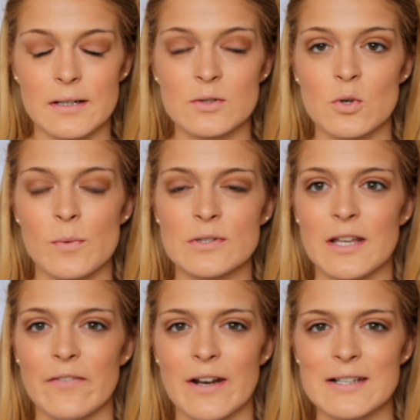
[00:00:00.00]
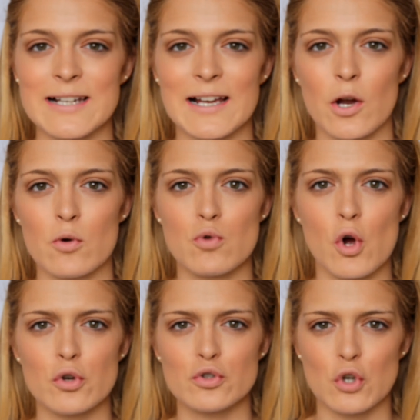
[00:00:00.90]
It has almost given us like a
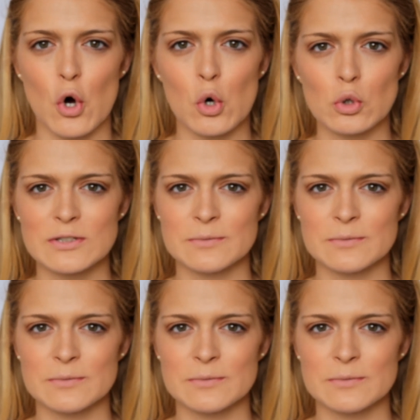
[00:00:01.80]
rose gold